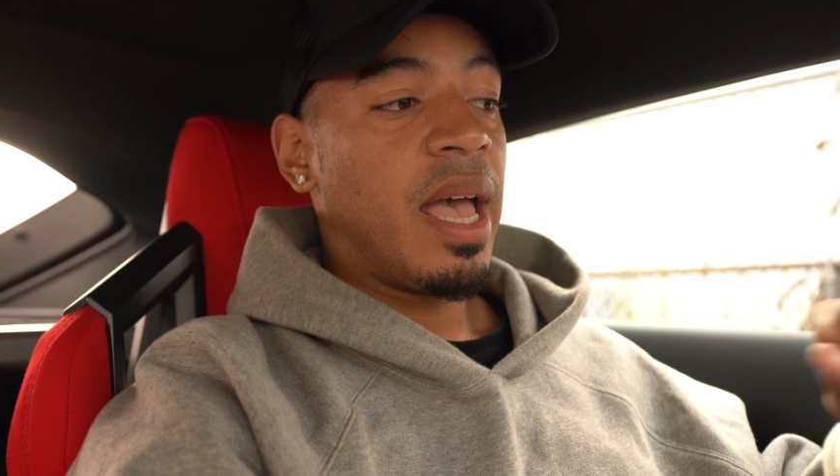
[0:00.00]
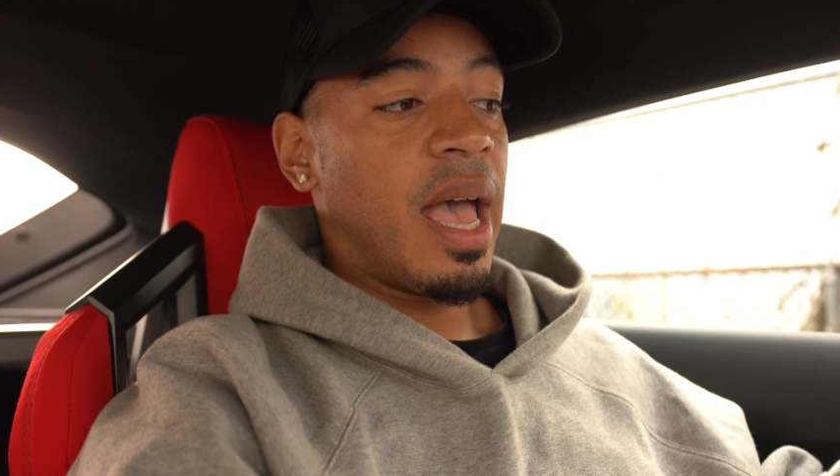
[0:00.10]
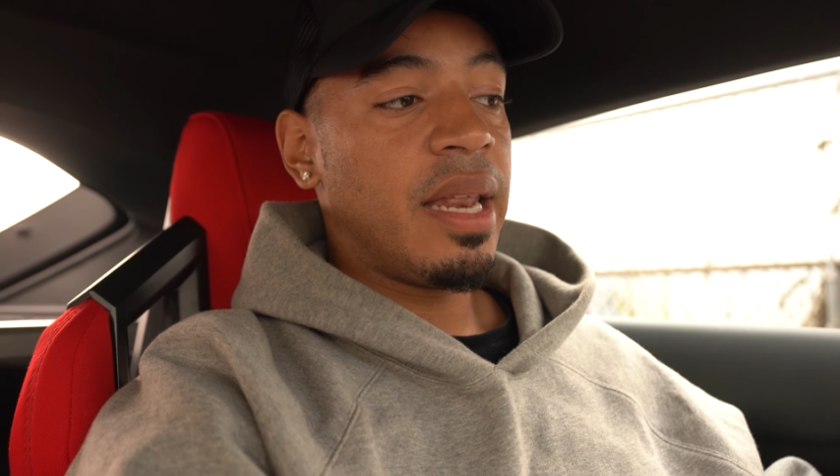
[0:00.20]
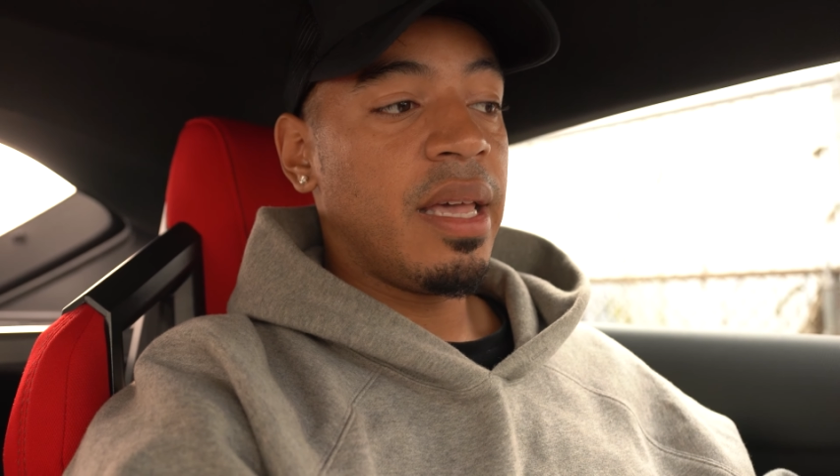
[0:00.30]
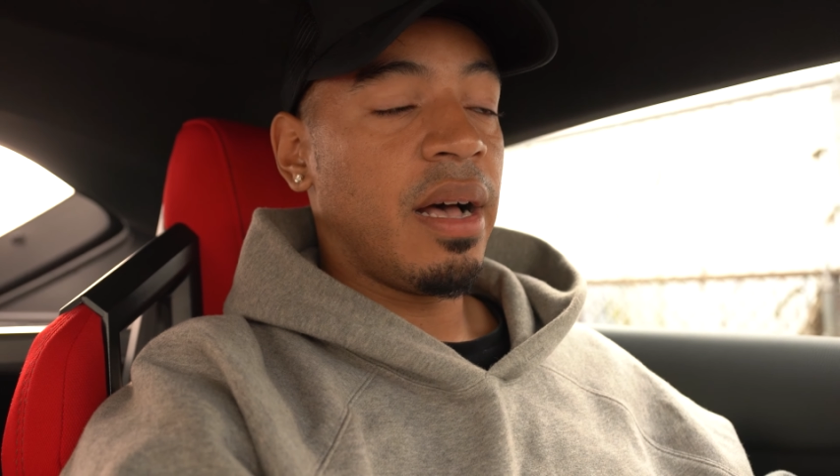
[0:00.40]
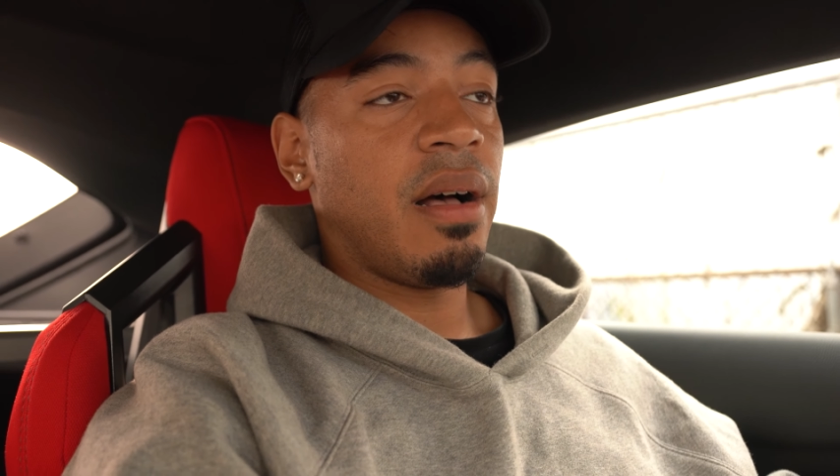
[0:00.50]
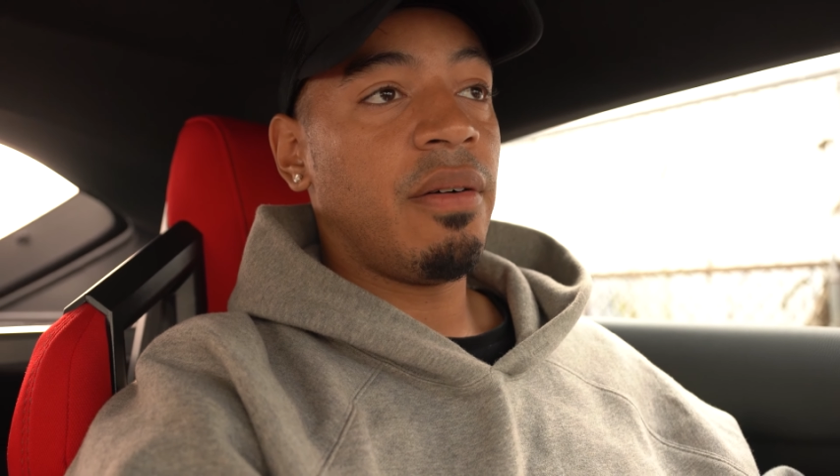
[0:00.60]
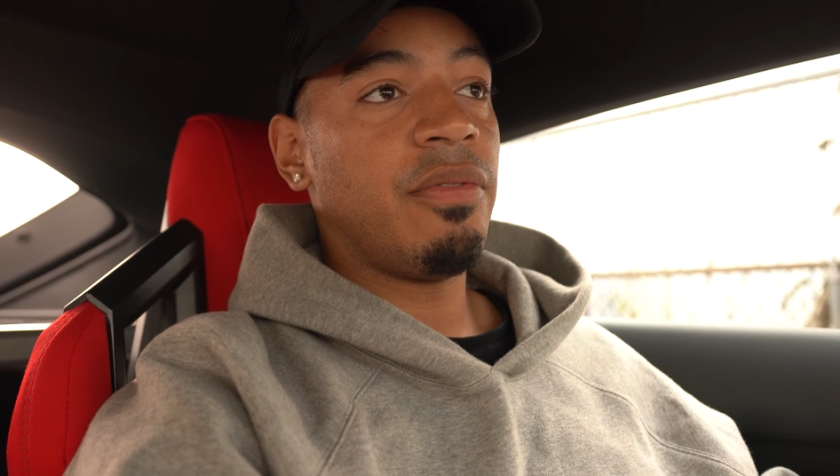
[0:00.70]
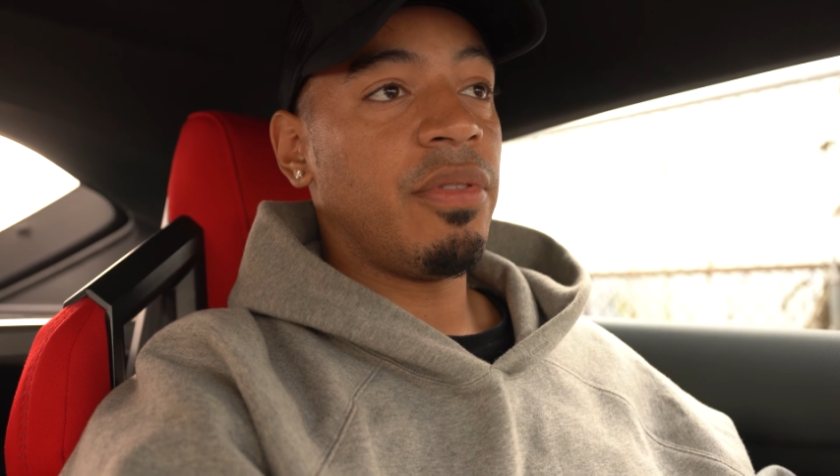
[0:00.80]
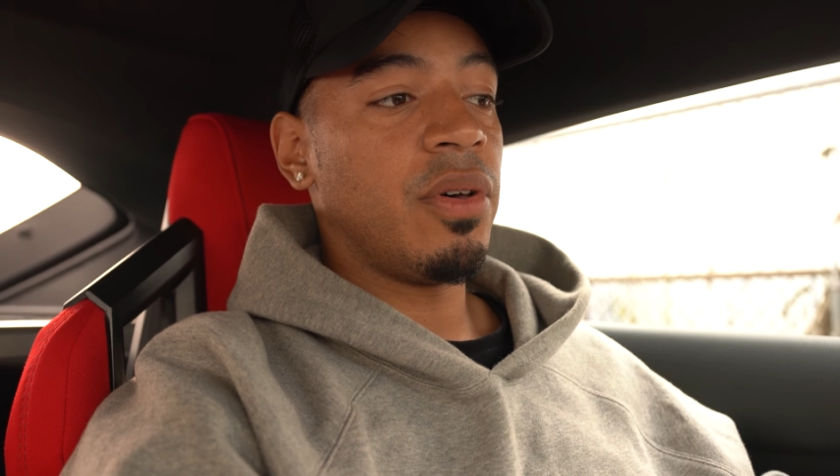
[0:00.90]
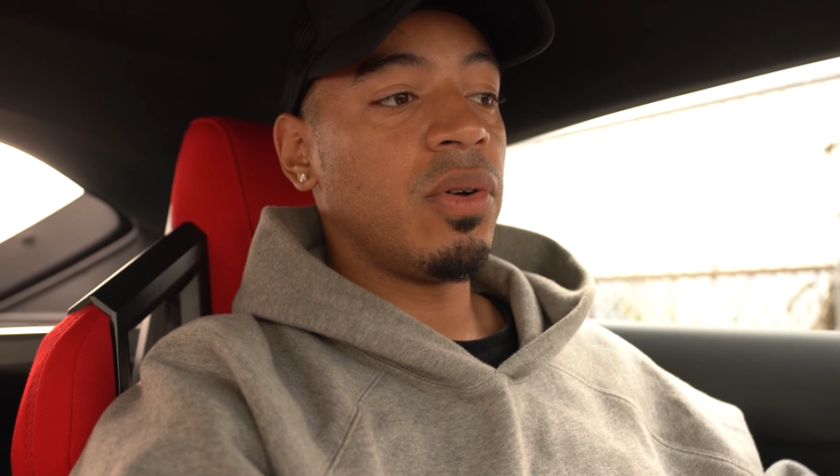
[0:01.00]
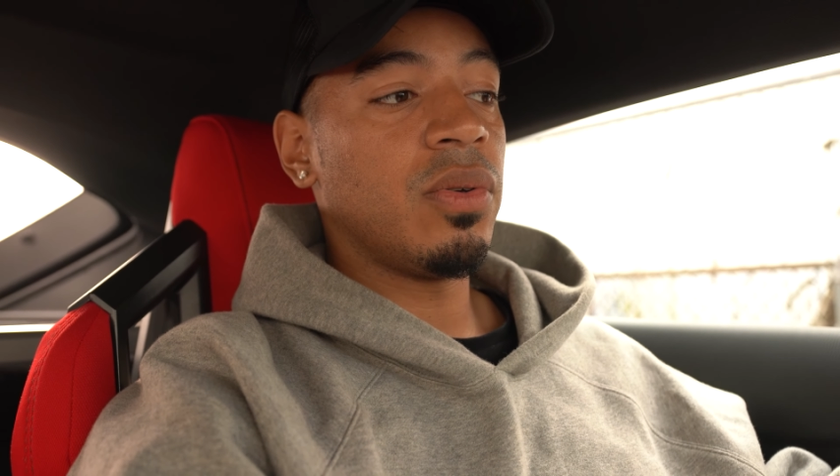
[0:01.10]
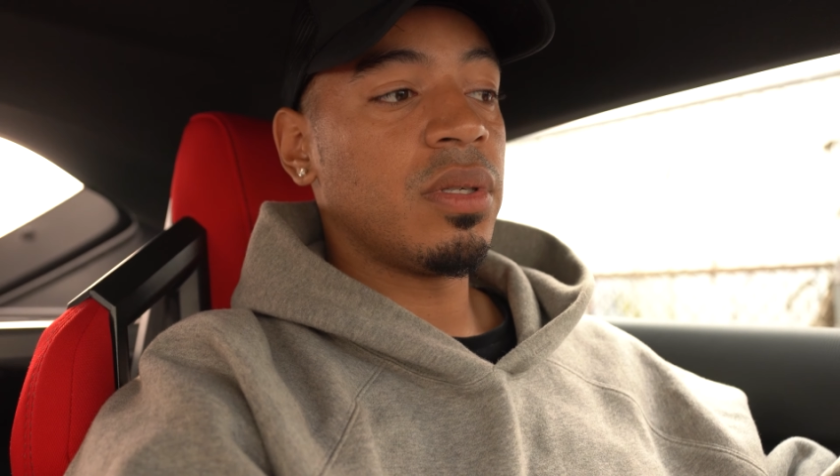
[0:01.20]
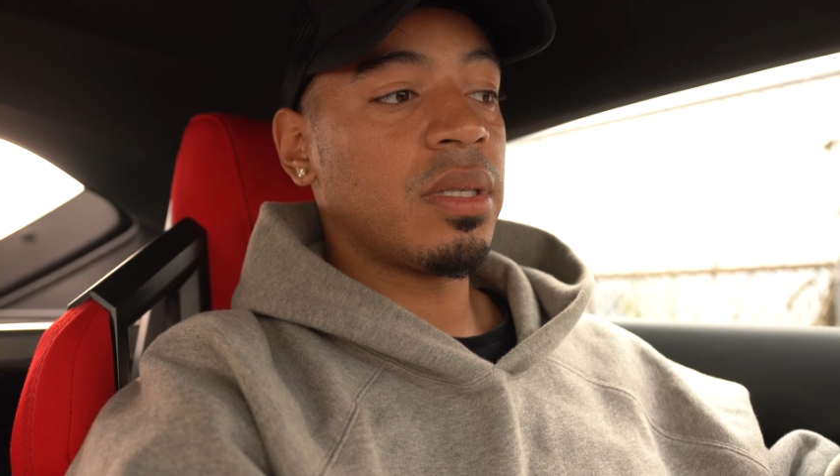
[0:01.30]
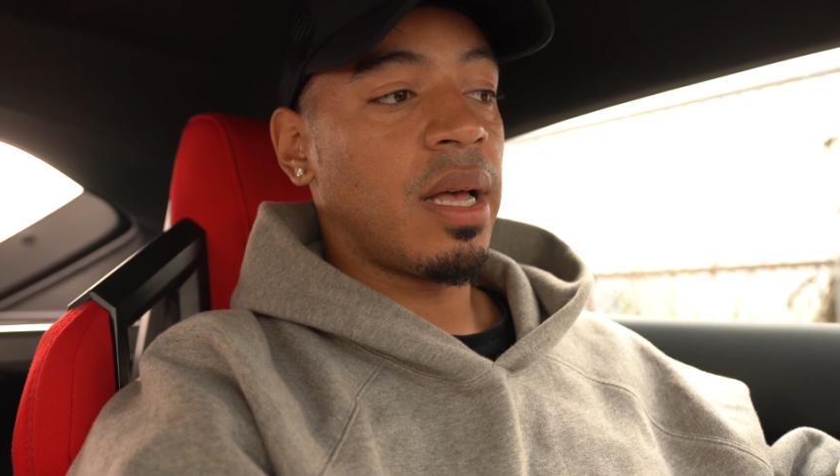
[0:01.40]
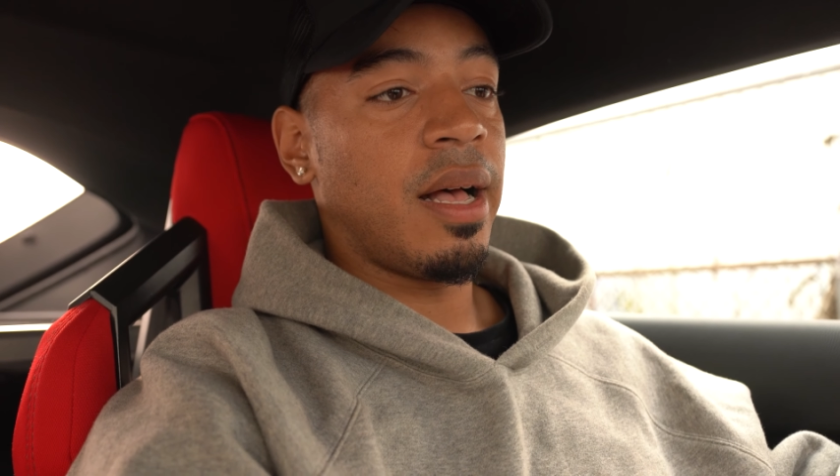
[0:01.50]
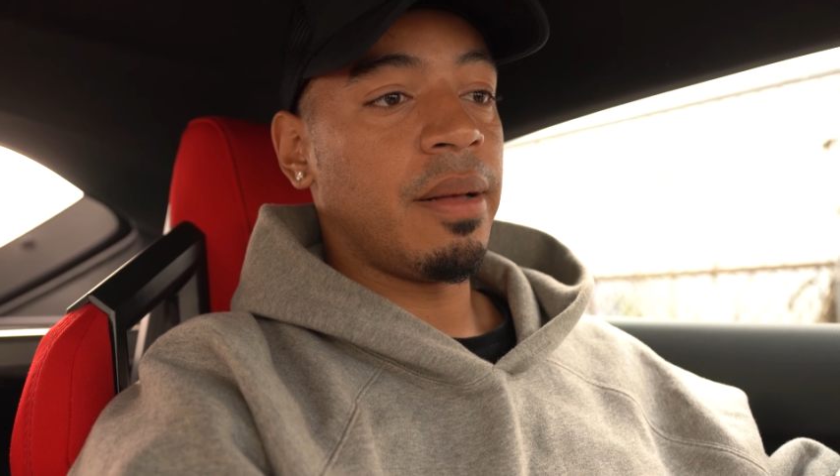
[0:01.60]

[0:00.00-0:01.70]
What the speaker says: any of those